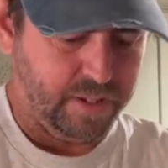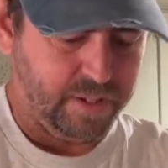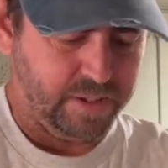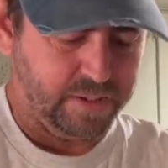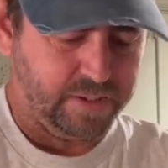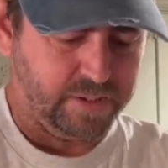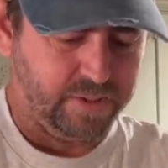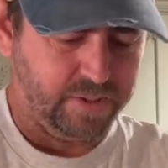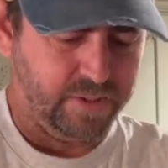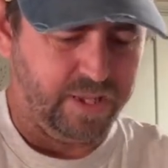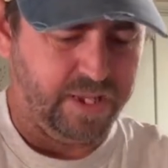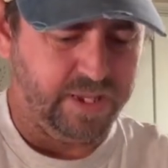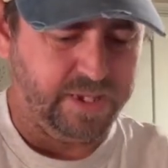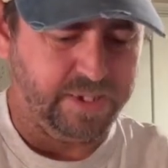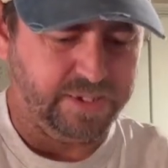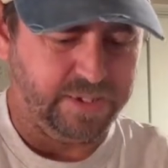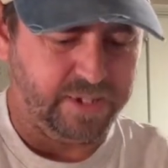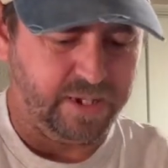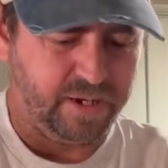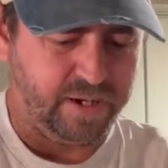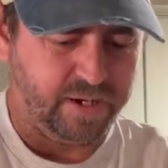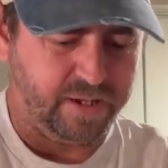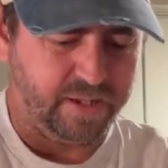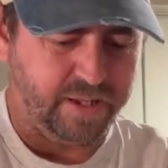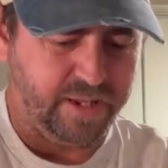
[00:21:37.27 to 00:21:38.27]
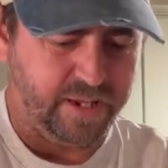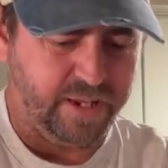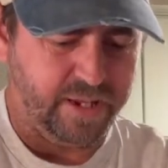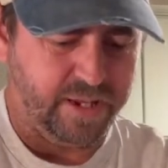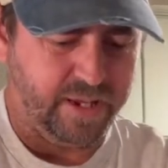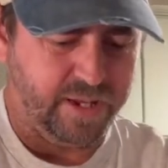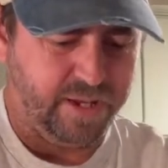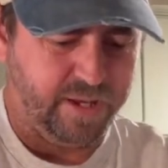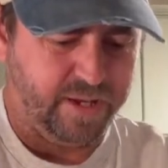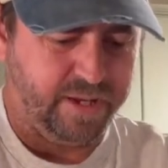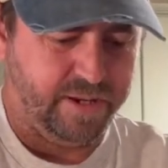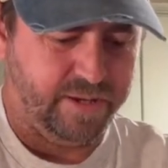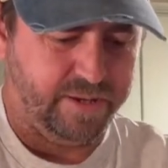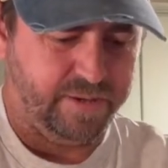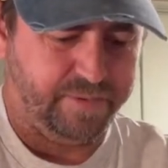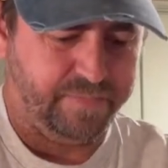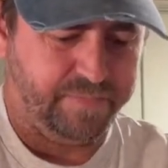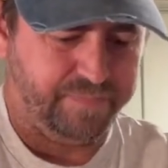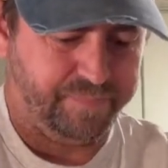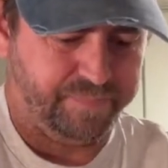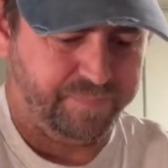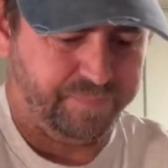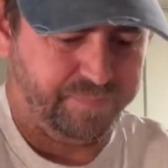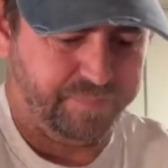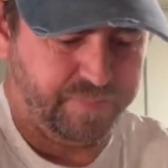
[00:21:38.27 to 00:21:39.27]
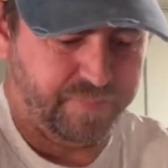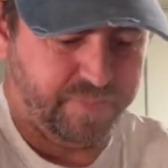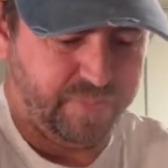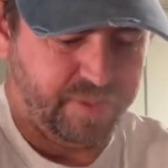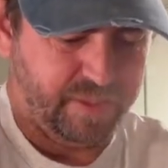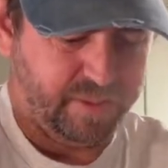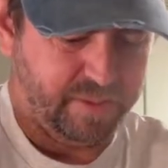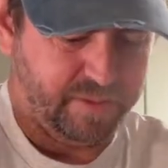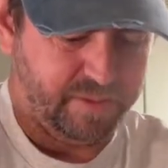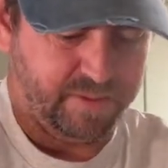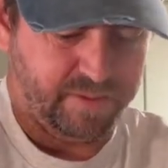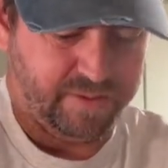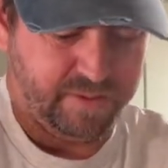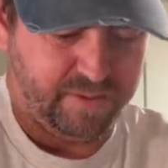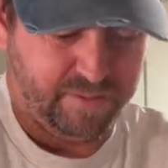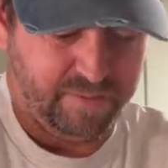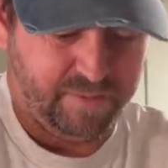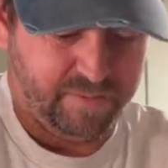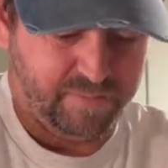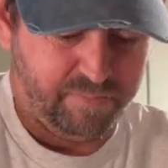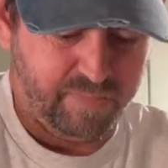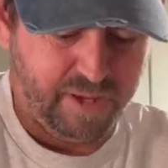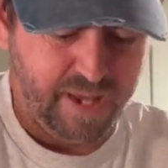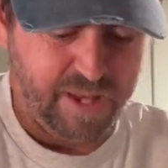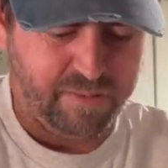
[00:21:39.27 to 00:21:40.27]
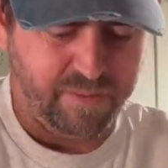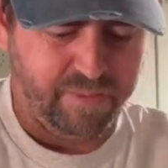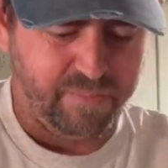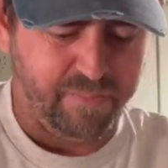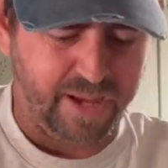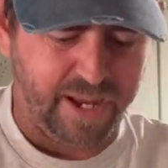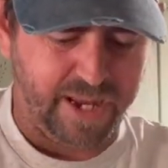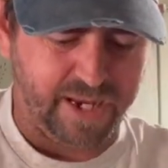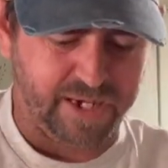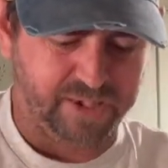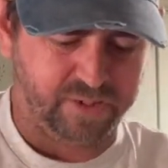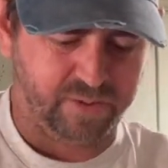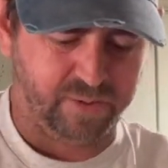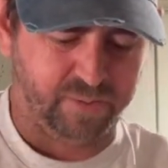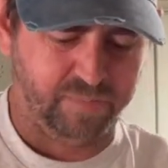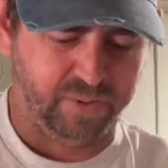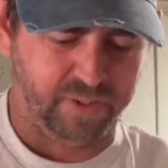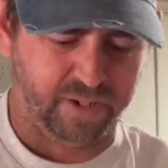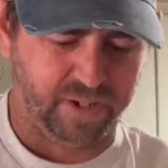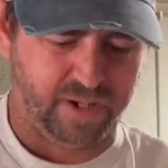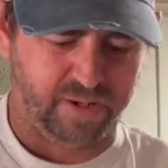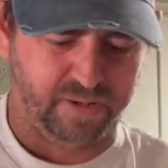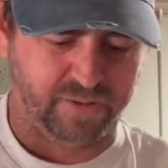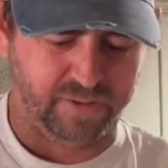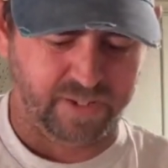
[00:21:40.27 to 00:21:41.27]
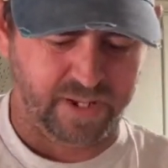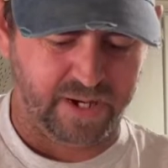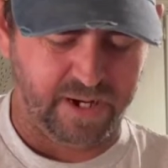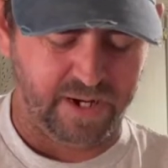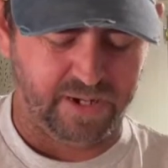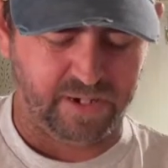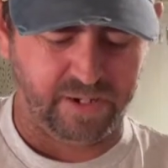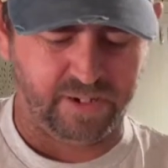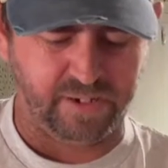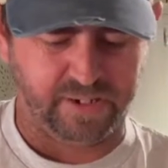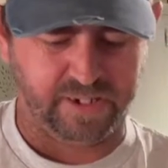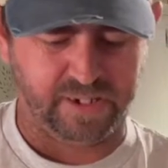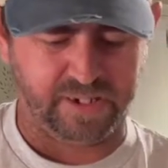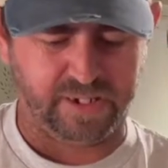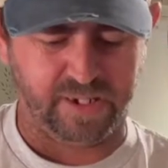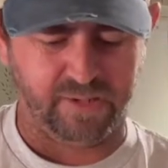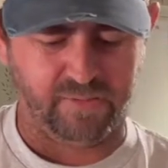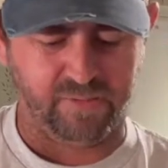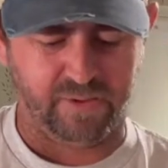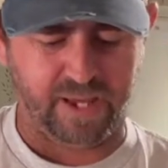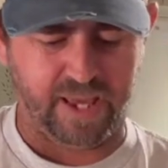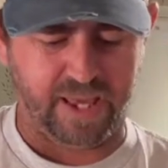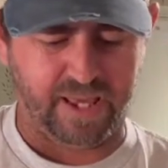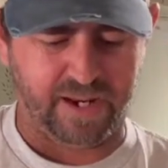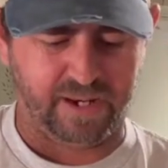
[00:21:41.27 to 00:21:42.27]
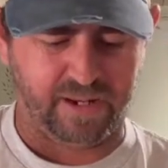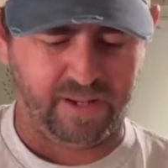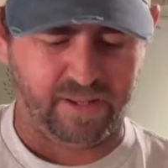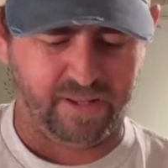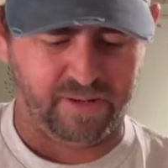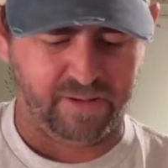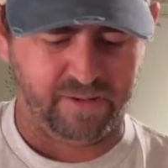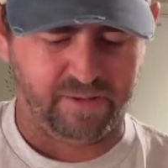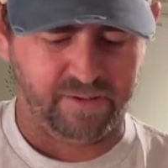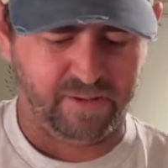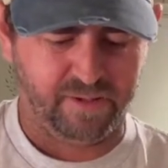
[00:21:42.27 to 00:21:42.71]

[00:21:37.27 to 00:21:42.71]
So these are the baby backs we put on there. You can see we got a little